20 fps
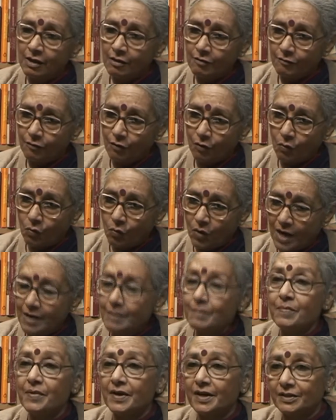for
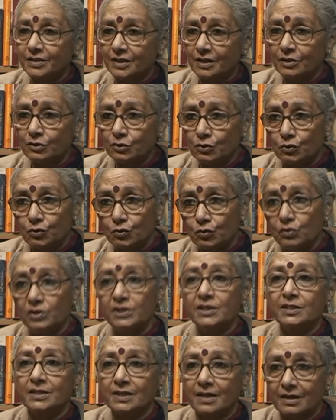one person to rule
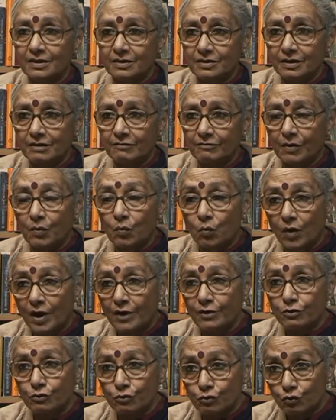this country from
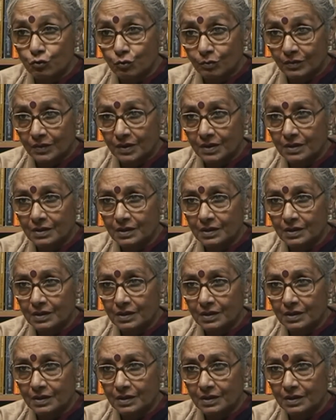one room.